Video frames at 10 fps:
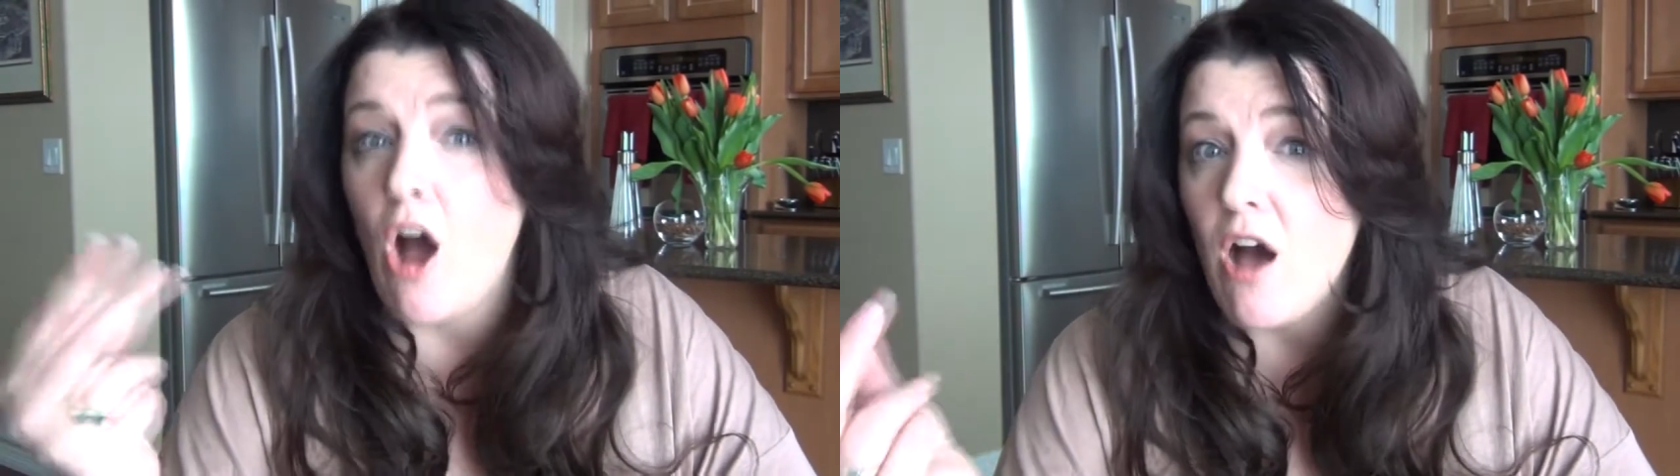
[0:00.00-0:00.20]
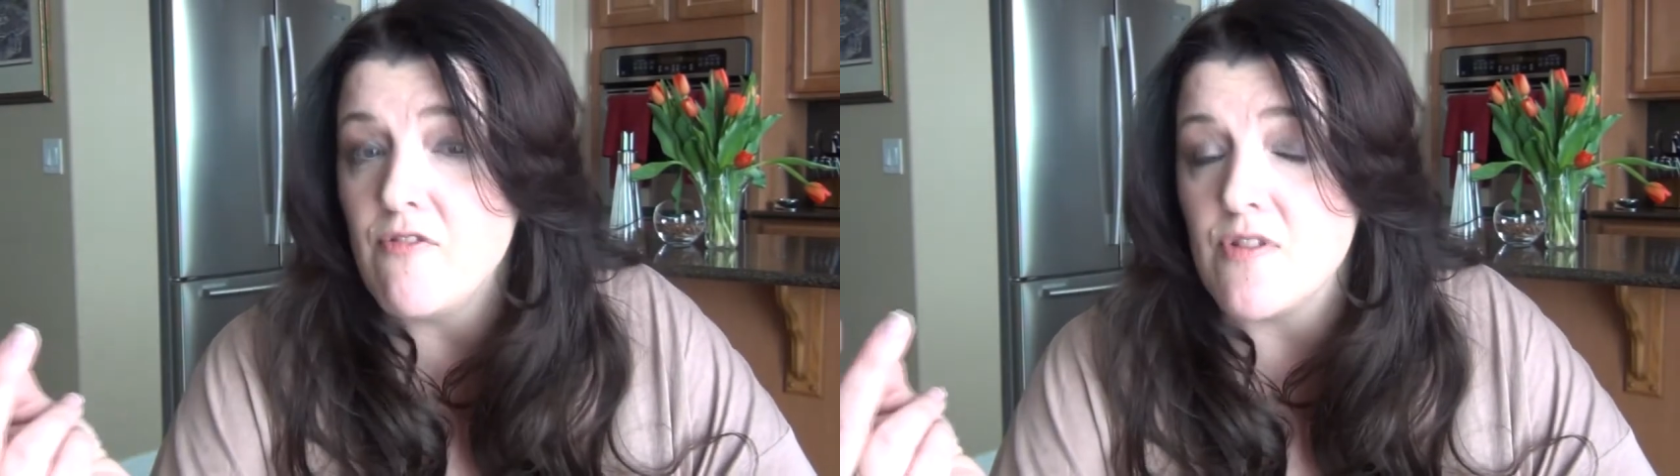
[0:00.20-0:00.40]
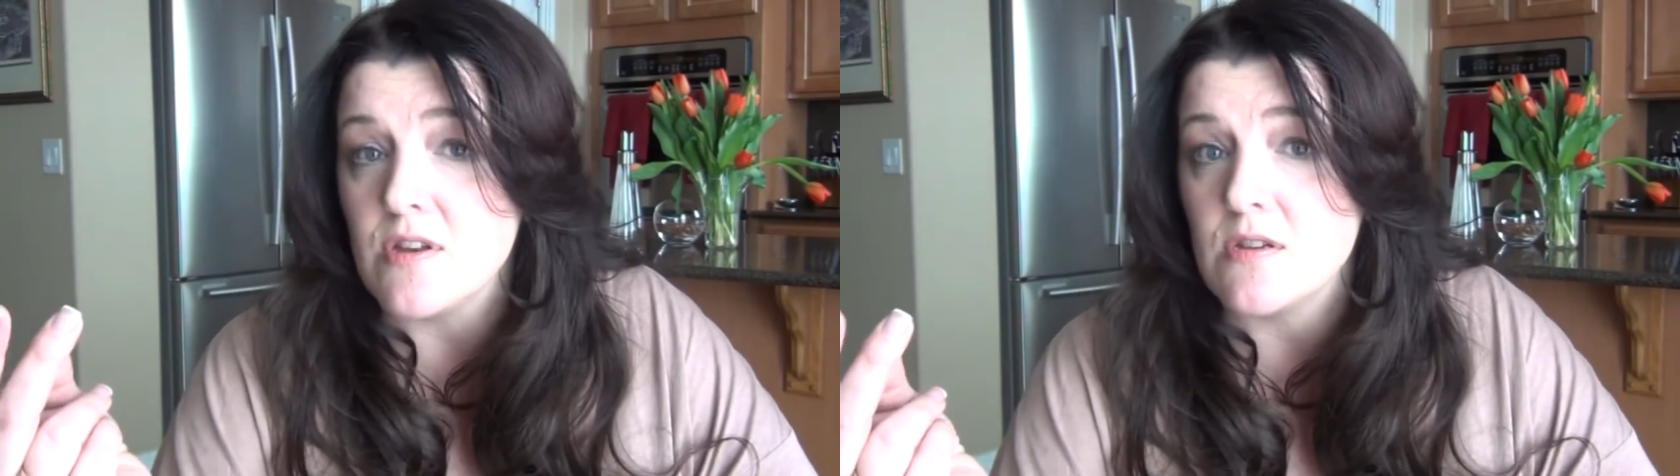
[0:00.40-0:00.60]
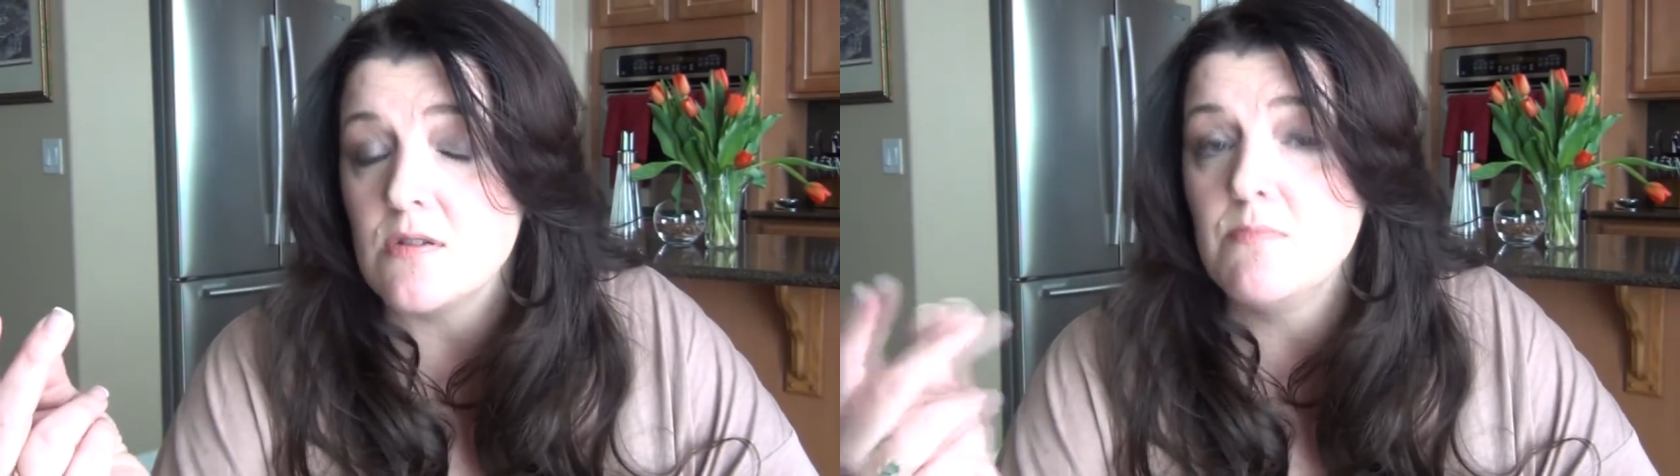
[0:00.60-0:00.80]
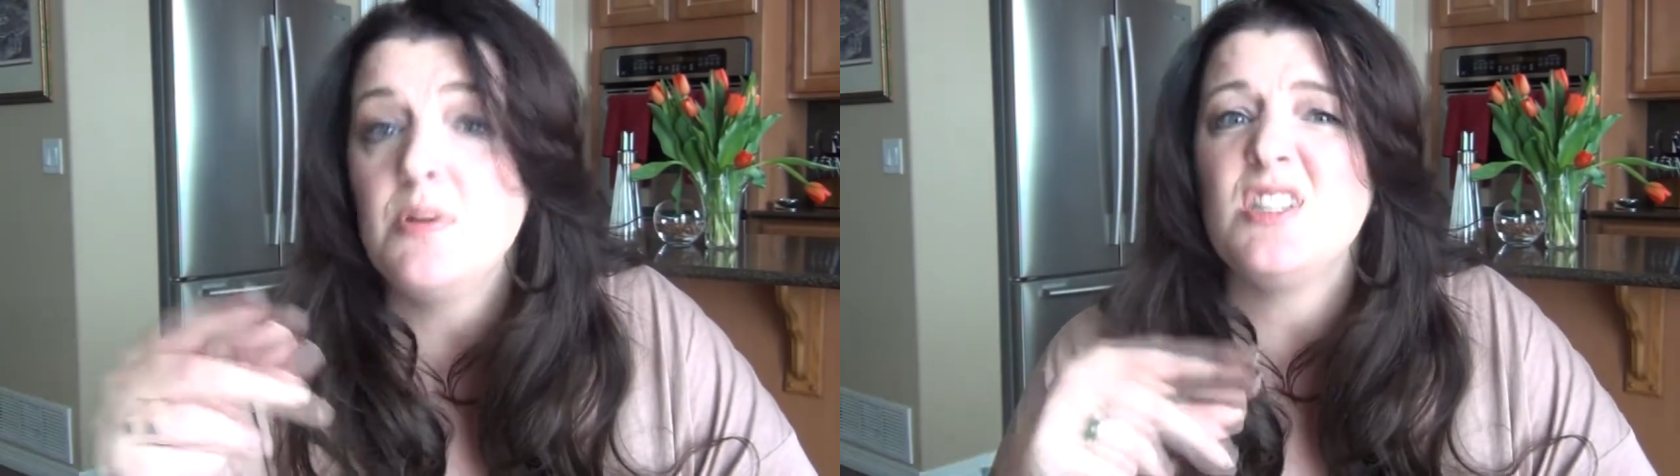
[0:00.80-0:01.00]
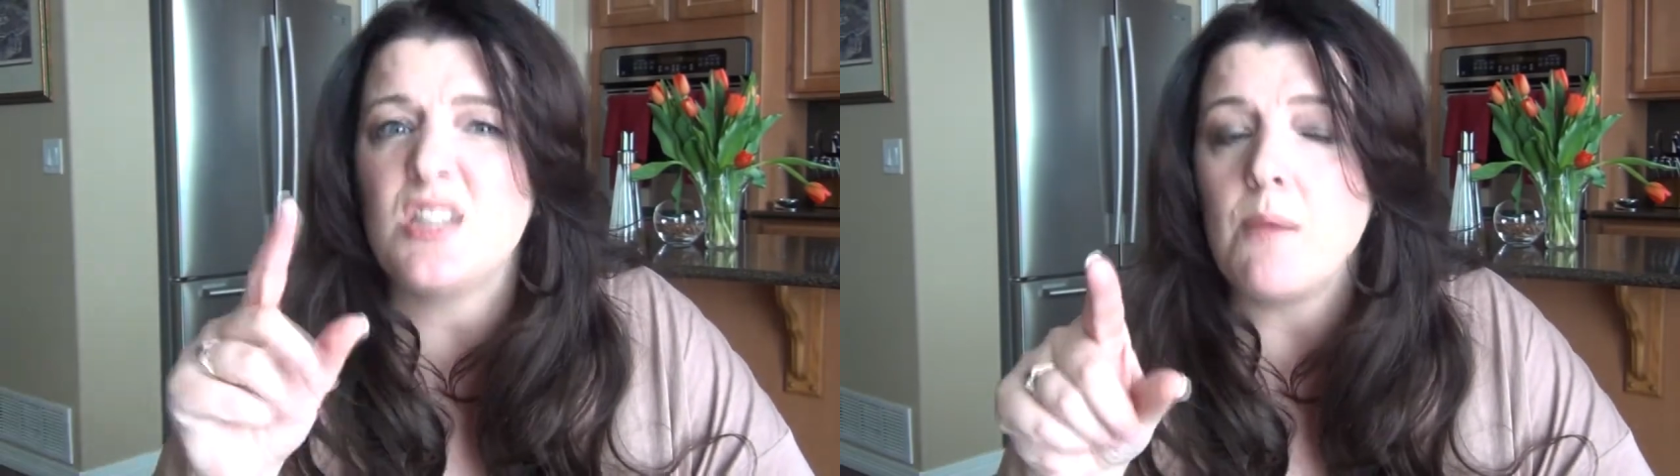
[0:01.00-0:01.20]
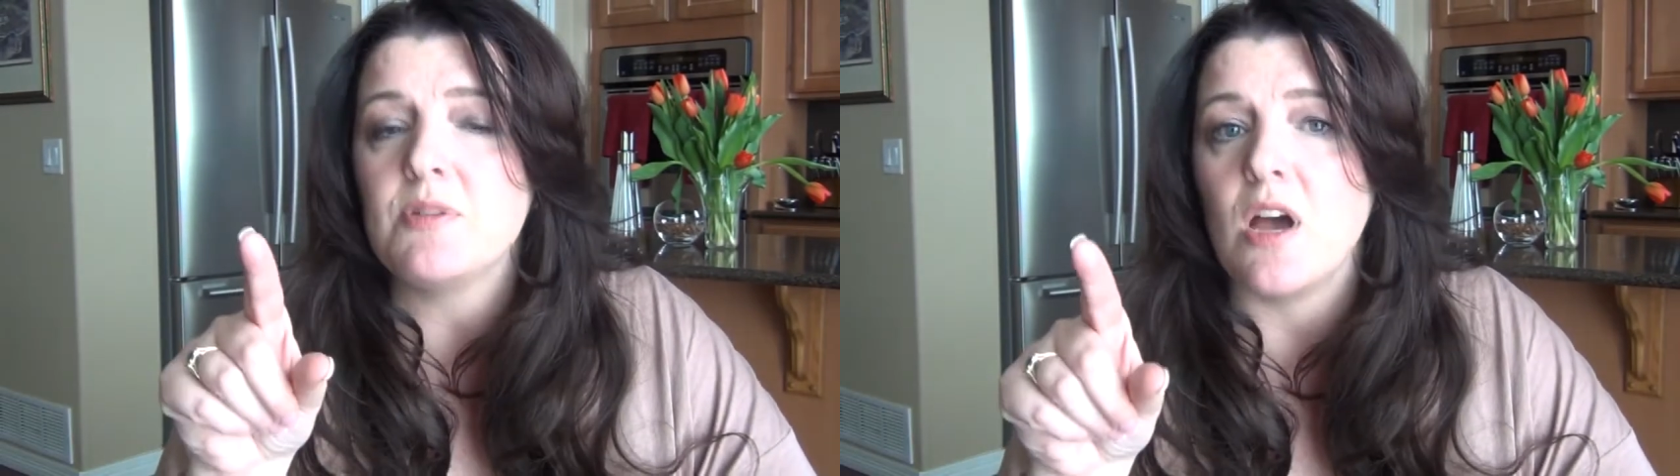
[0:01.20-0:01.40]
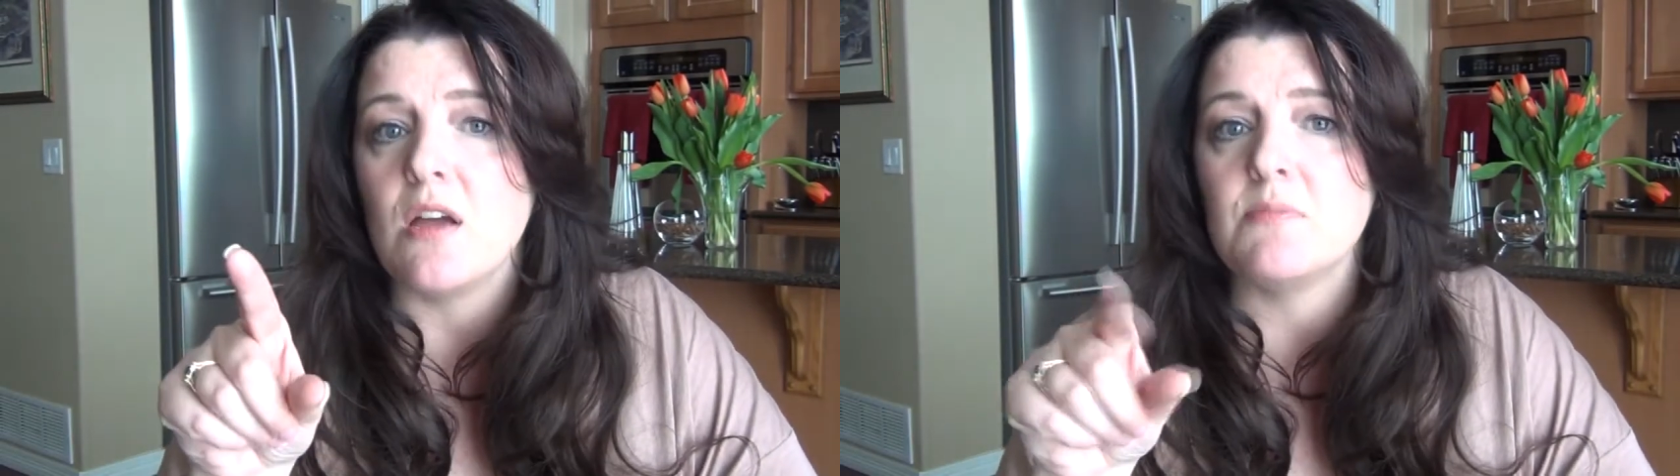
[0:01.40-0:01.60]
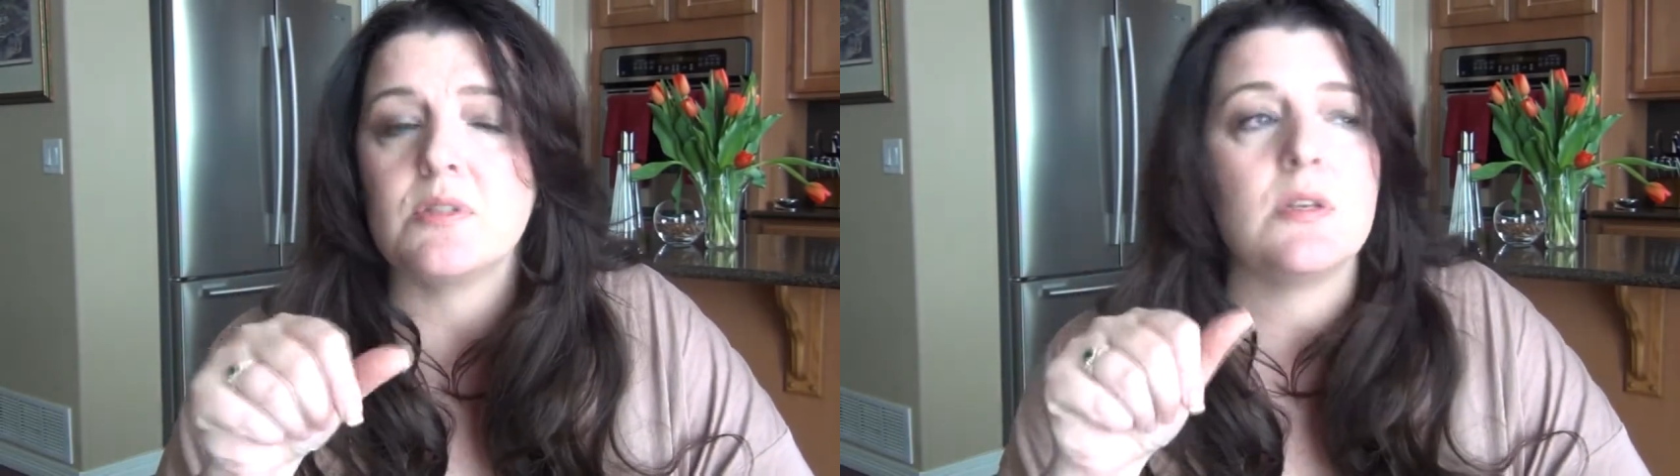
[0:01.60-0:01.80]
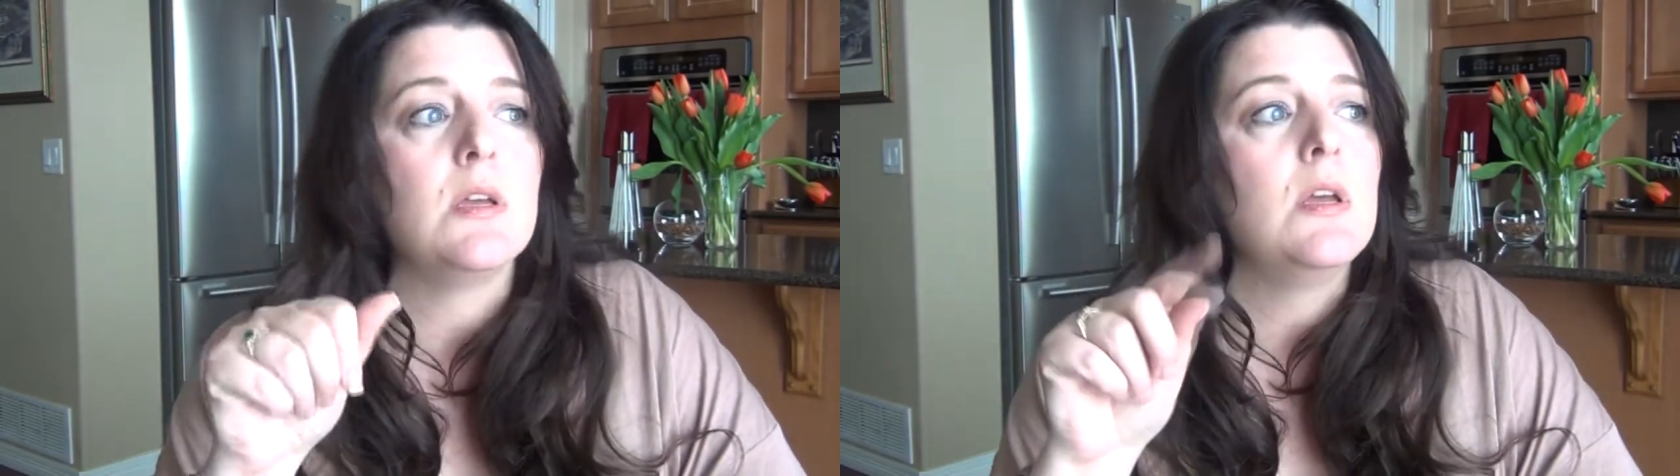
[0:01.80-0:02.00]
often, but
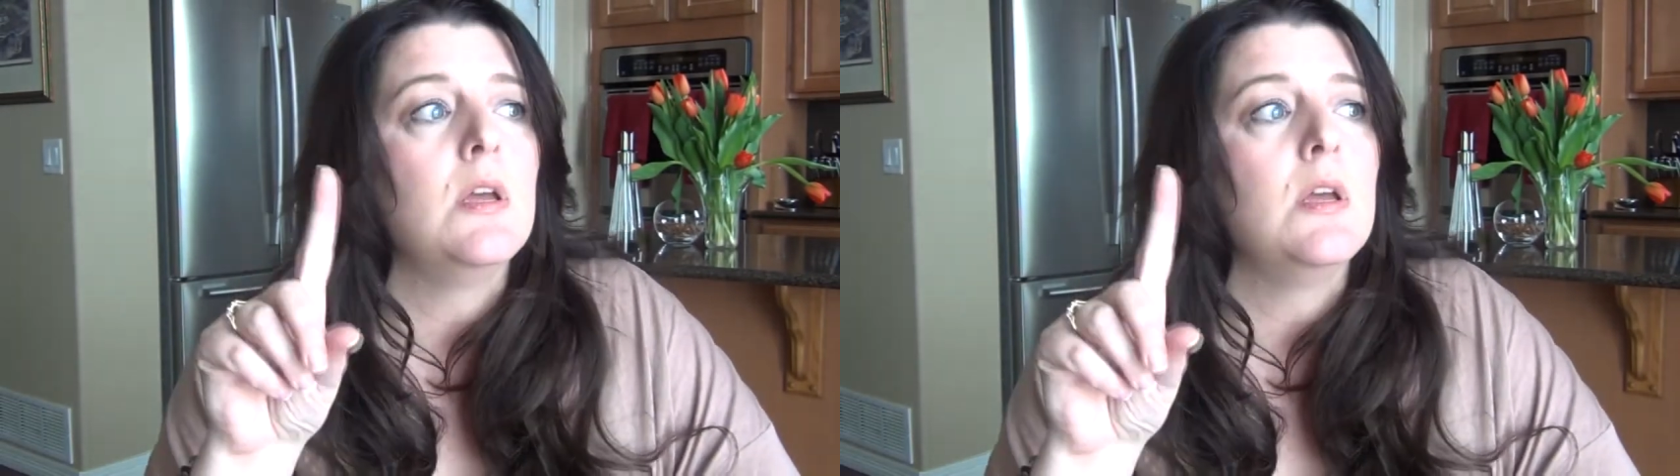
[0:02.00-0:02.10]
sometimes,